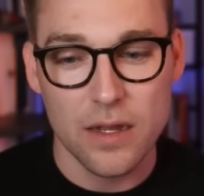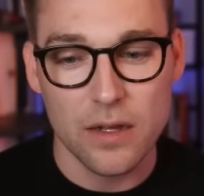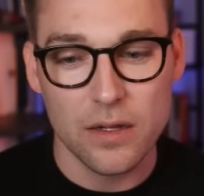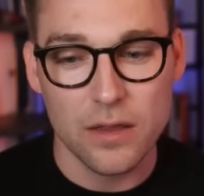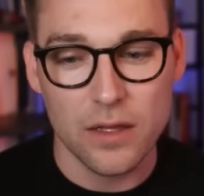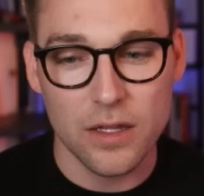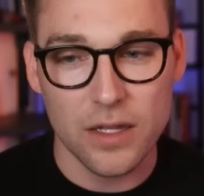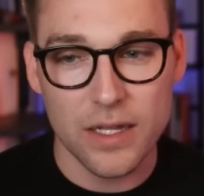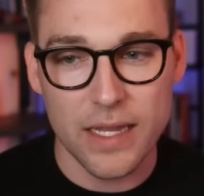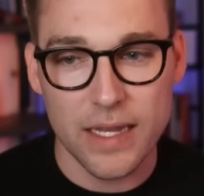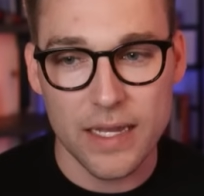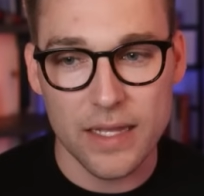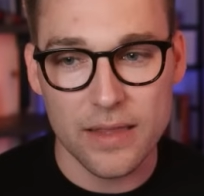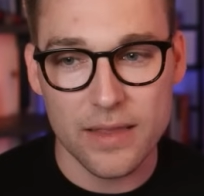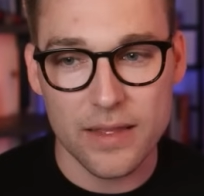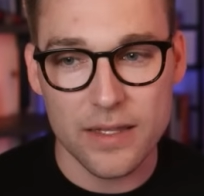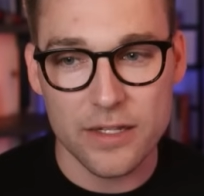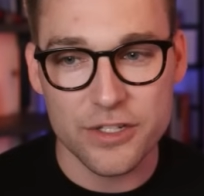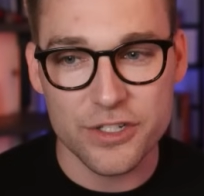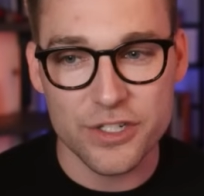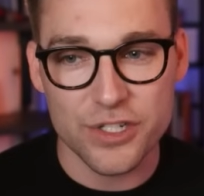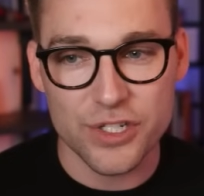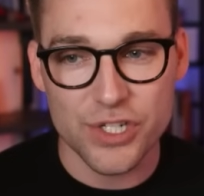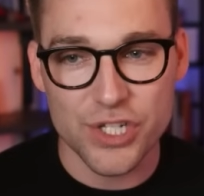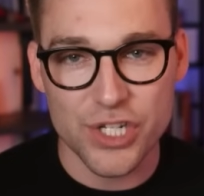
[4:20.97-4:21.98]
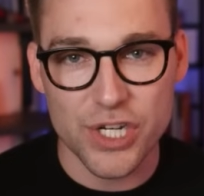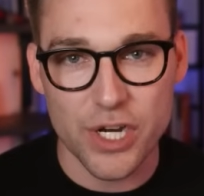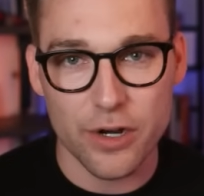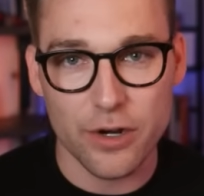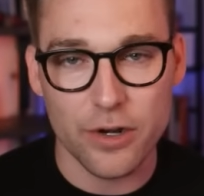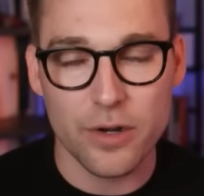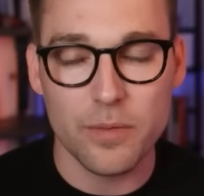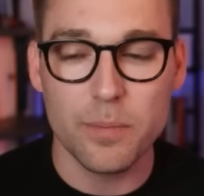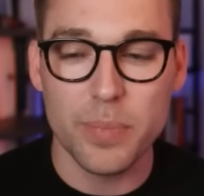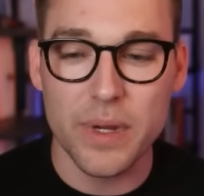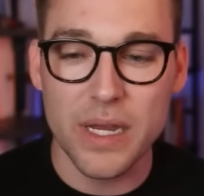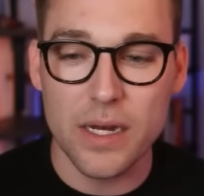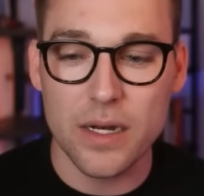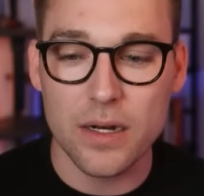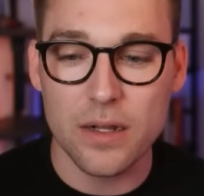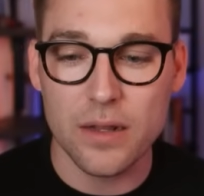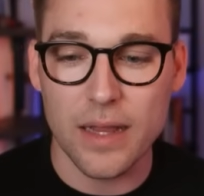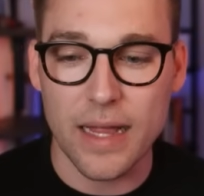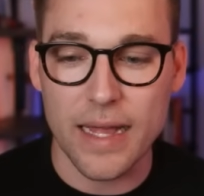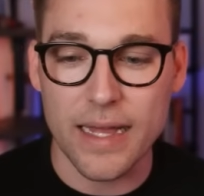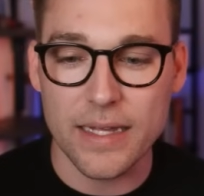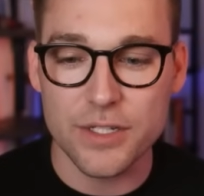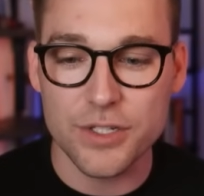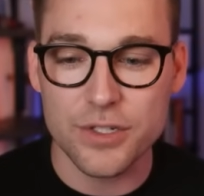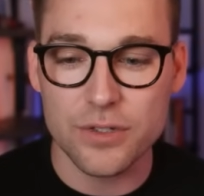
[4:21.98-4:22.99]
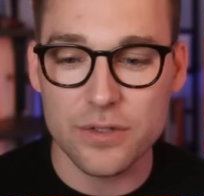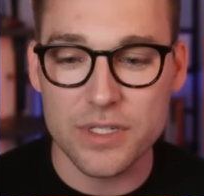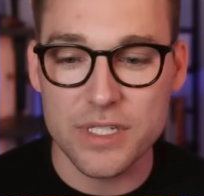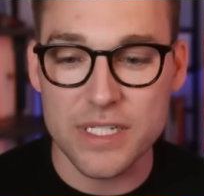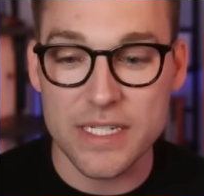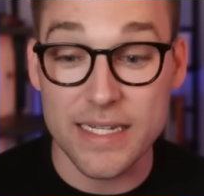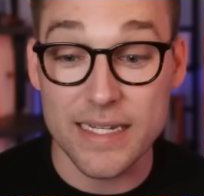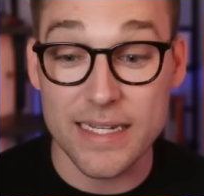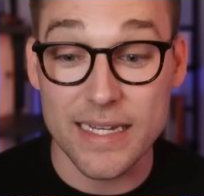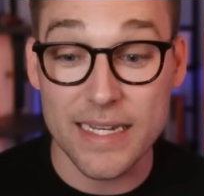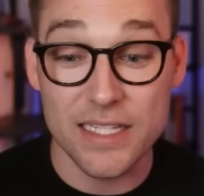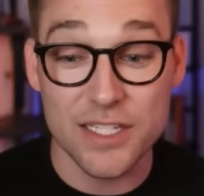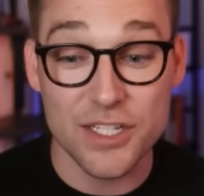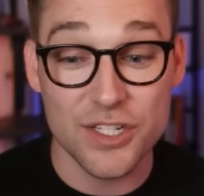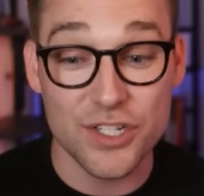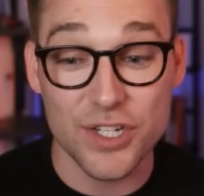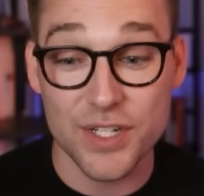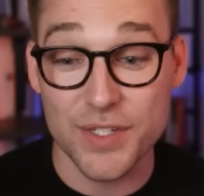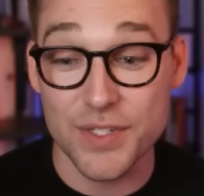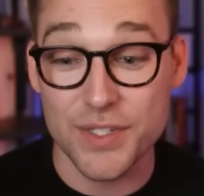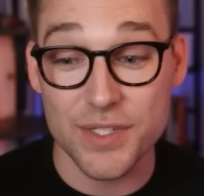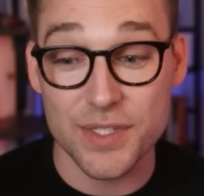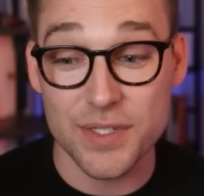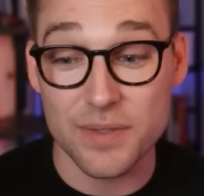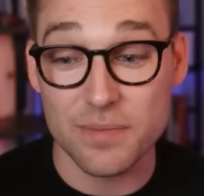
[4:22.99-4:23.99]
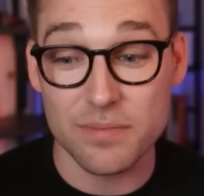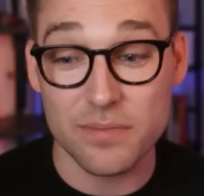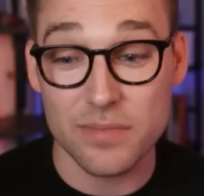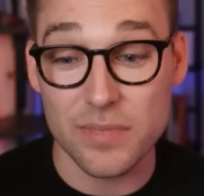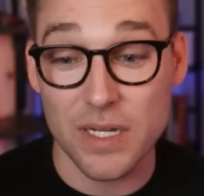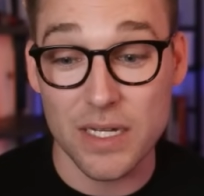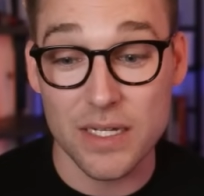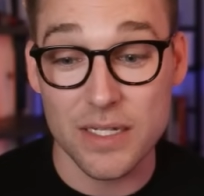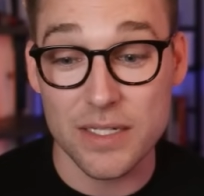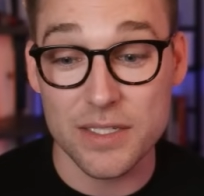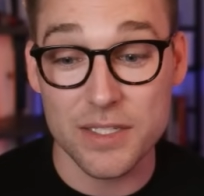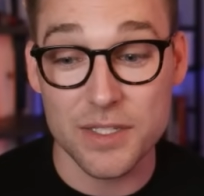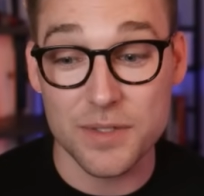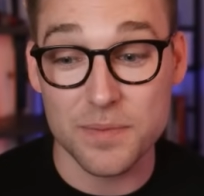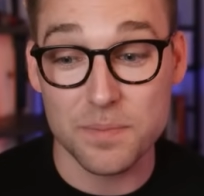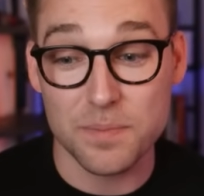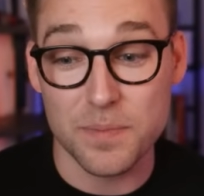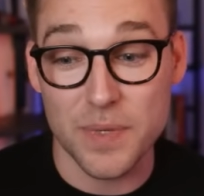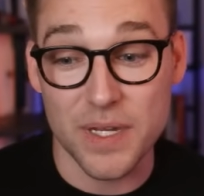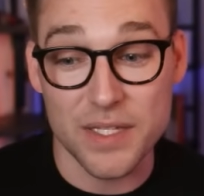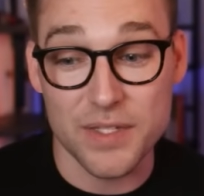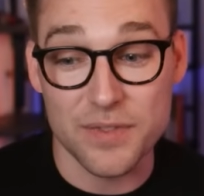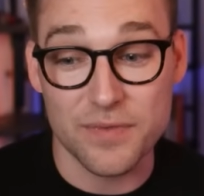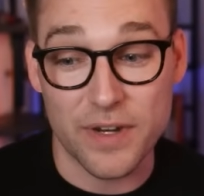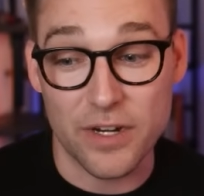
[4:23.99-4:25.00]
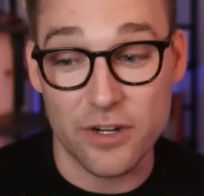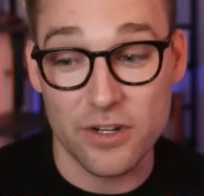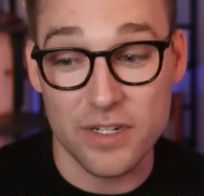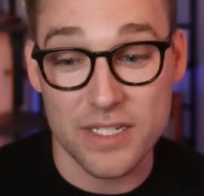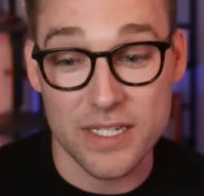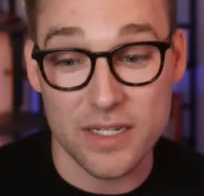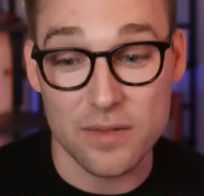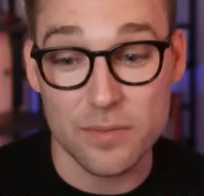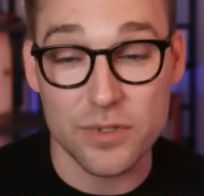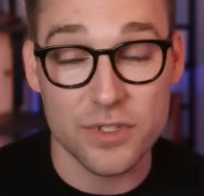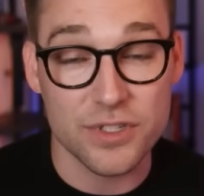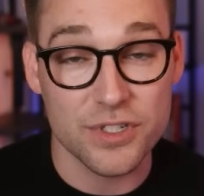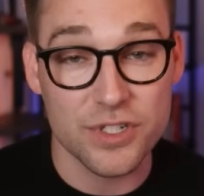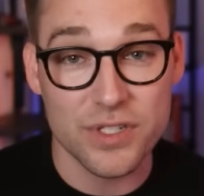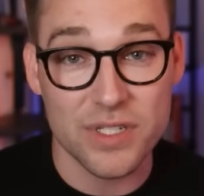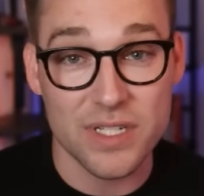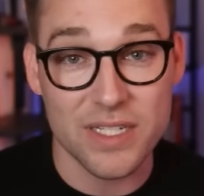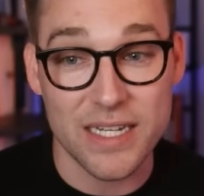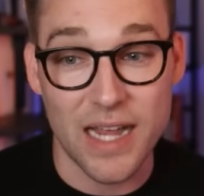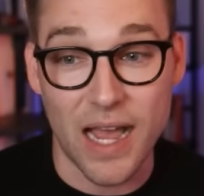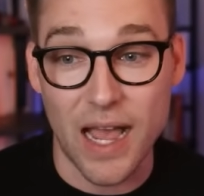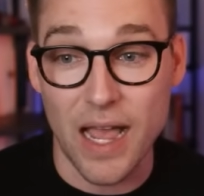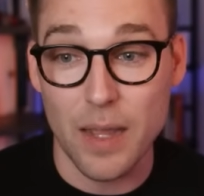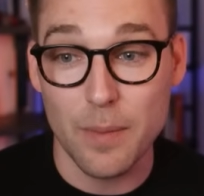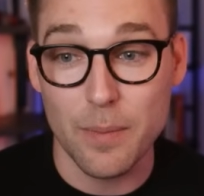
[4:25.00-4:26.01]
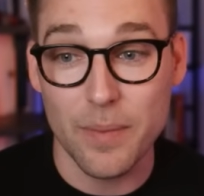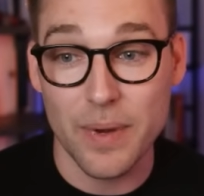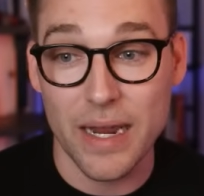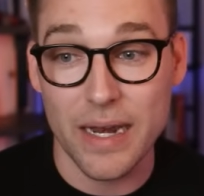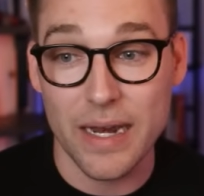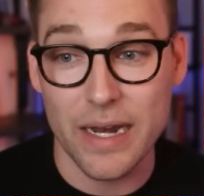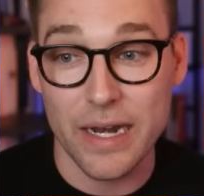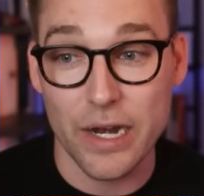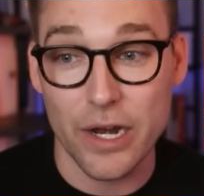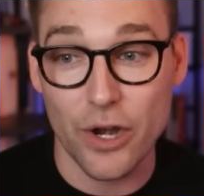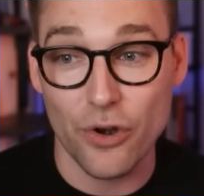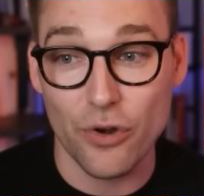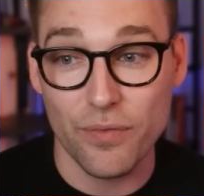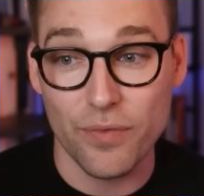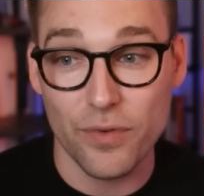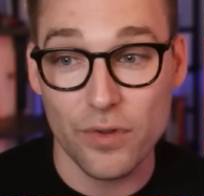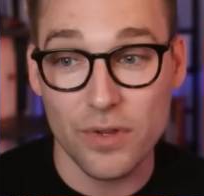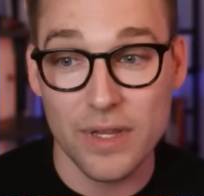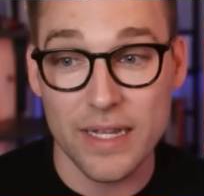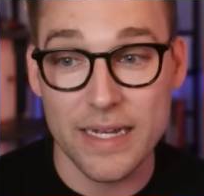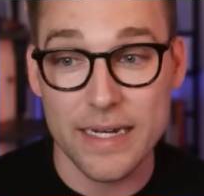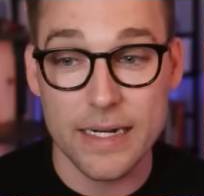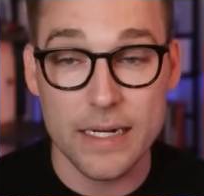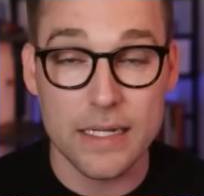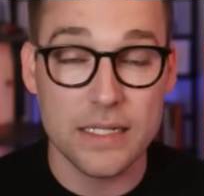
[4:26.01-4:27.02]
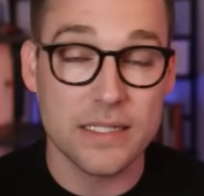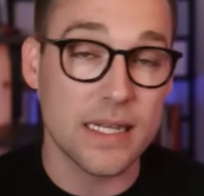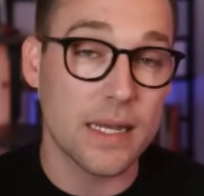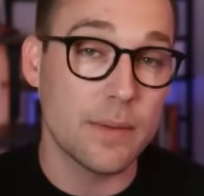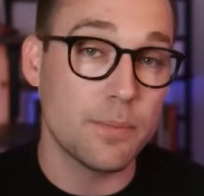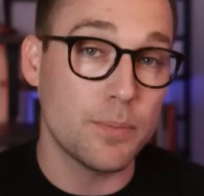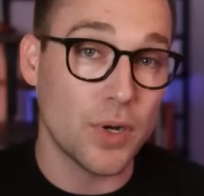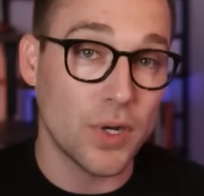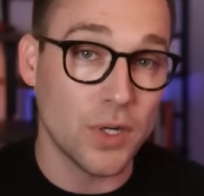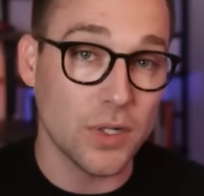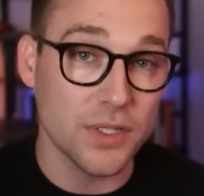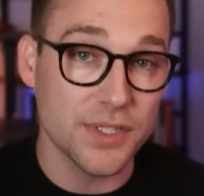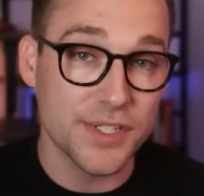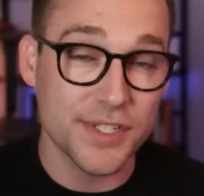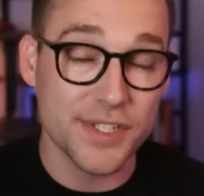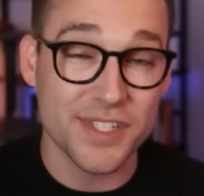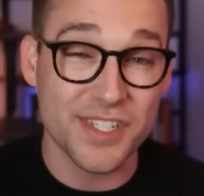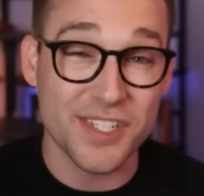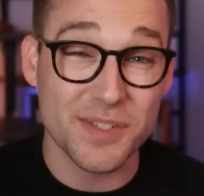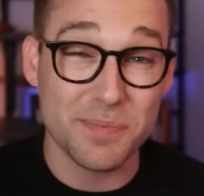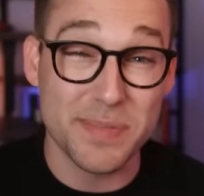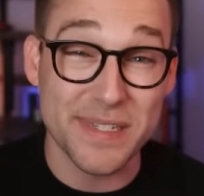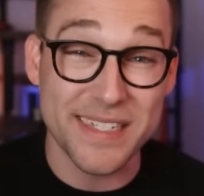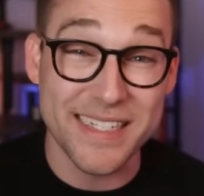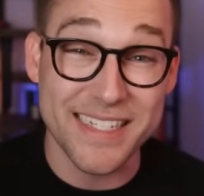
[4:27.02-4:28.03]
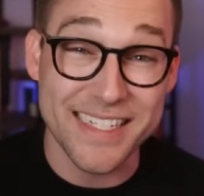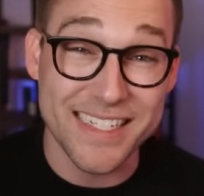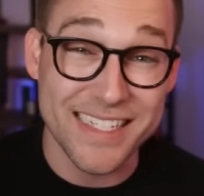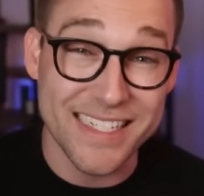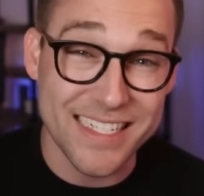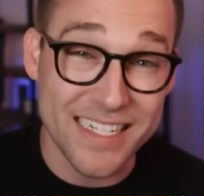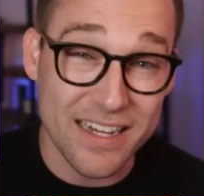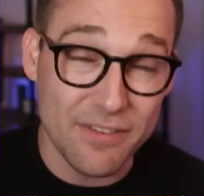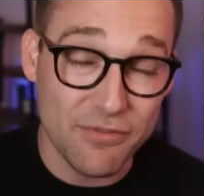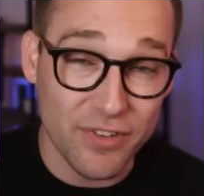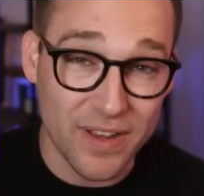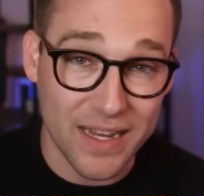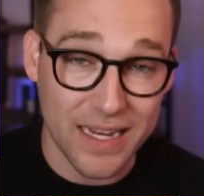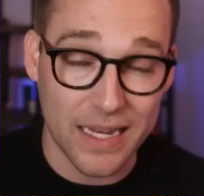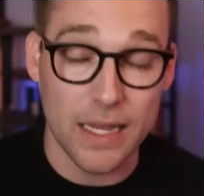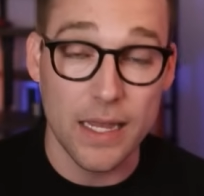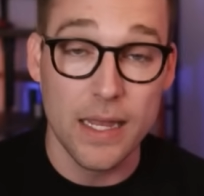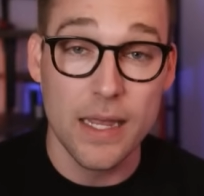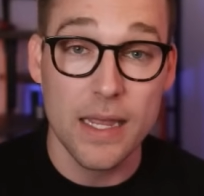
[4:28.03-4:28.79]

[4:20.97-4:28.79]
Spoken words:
Looking in this SharedBeat class, you'll see it's very simple. It's just a time and an interval, and it is a Pulse-specific